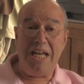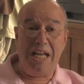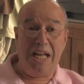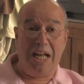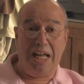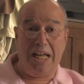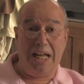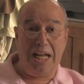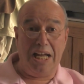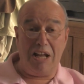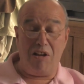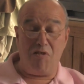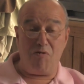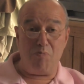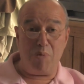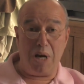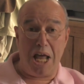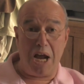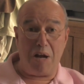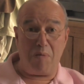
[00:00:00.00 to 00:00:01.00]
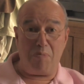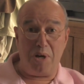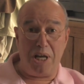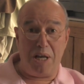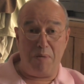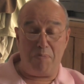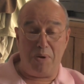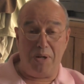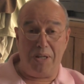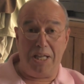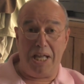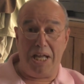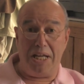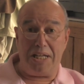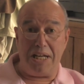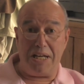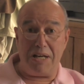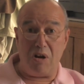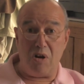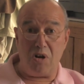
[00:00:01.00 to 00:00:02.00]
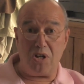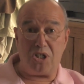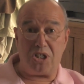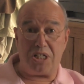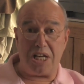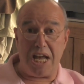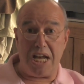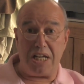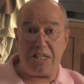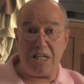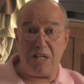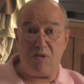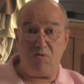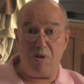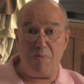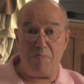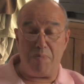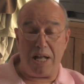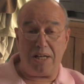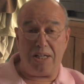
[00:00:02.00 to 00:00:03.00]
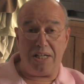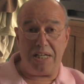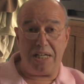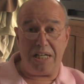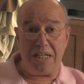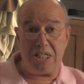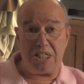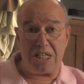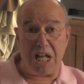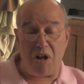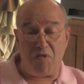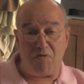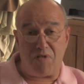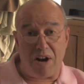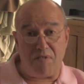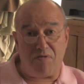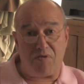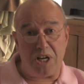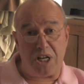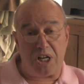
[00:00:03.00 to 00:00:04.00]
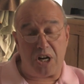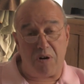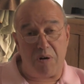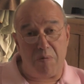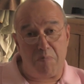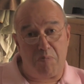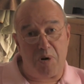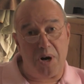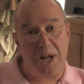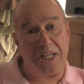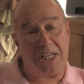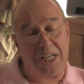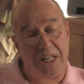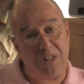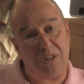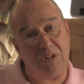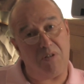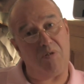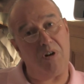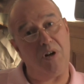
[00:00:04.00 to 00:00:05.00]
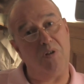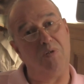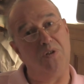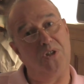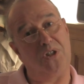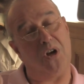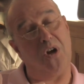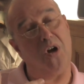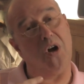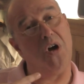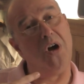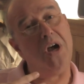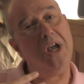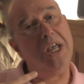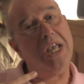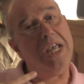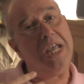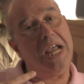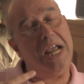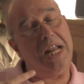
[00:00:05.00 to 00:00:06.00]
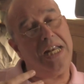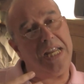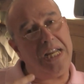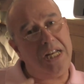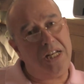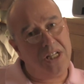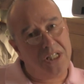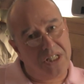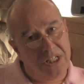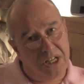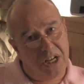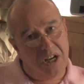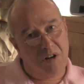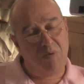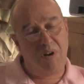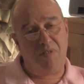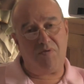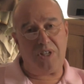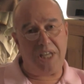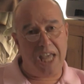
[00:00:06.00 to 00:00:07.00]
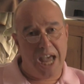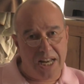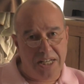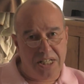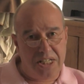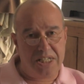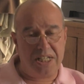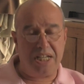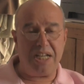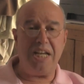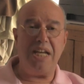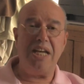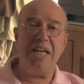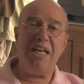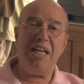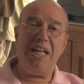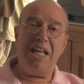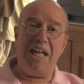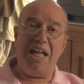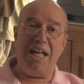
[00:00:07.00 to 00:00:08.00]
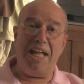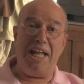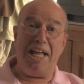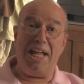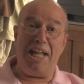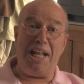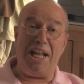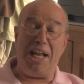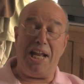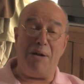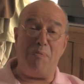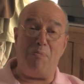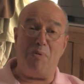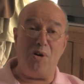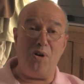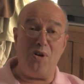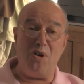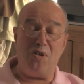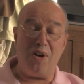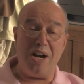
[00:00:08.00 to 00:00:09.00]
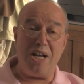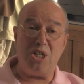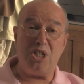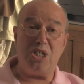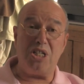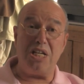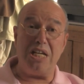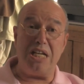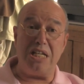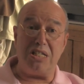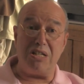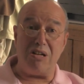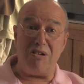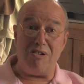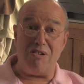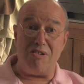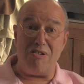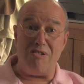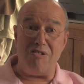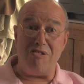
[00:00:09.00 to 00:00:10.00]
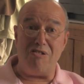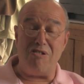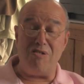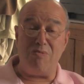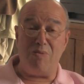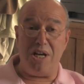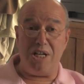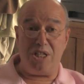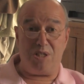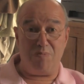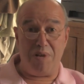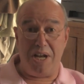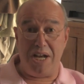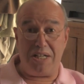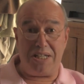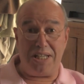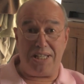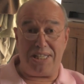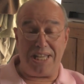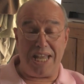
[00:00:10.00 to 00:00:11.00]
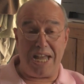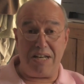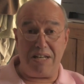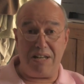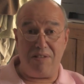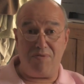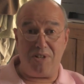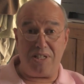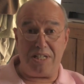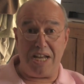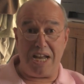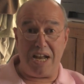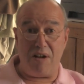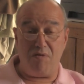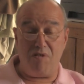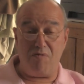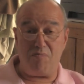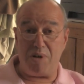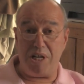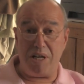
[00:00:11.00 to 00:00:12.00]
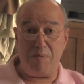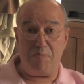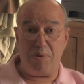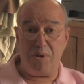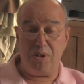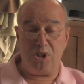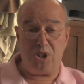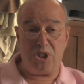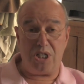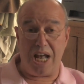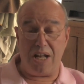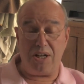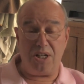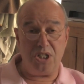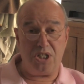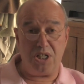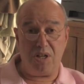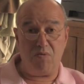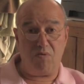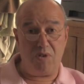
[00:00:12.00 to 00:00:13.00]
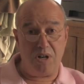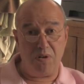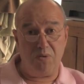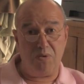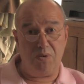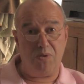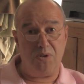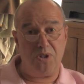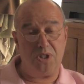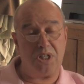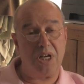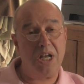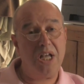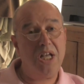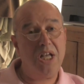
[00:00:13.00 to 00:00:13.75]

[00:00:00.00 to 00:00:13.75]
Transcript: If black people had not started rebelling in South Africa and breaking the rules, or in India with Gandhi, progress is always made at the end of the day with people challenging rules.